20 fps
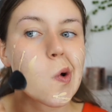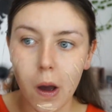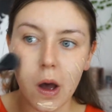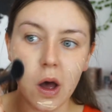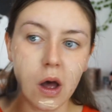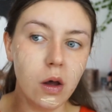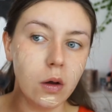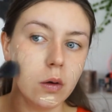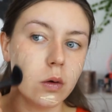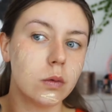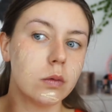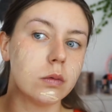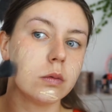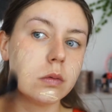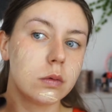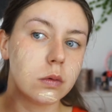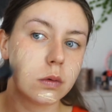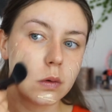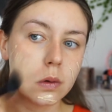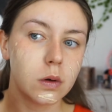Oh.
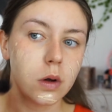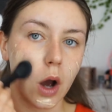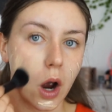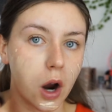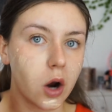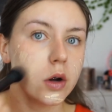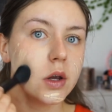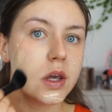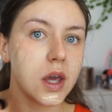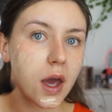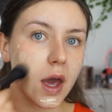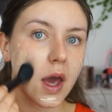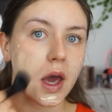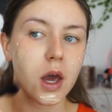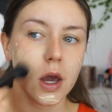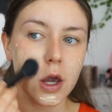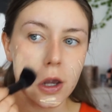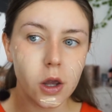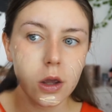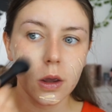
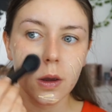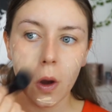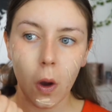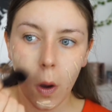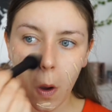Okay.